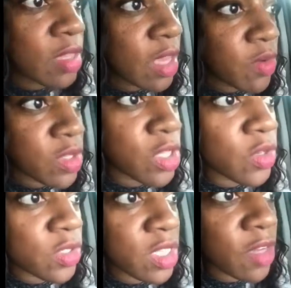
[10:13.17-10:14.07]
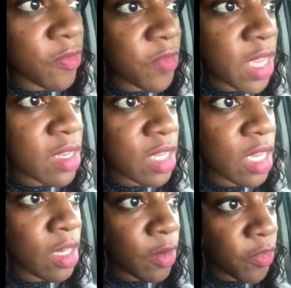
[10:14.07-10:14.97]
They will use the
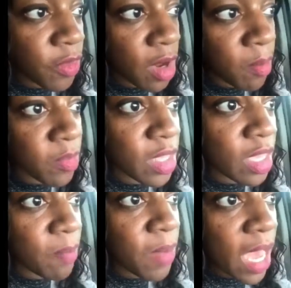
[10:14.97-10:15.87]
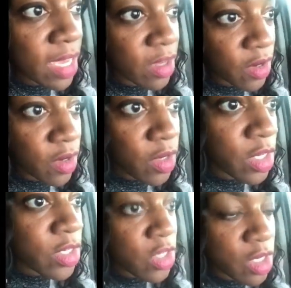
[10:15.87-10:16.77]
funding from the buyer
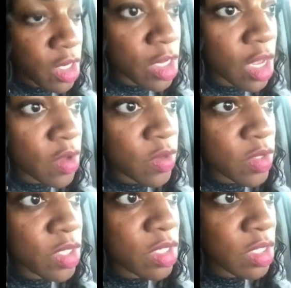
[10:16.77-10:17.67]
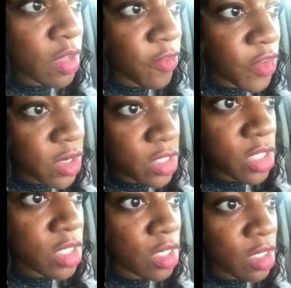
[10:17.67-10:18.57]
to close the
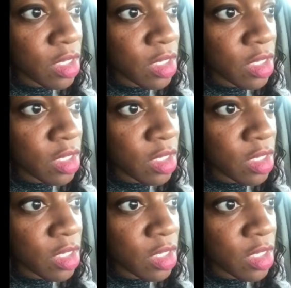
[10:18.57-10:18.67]
first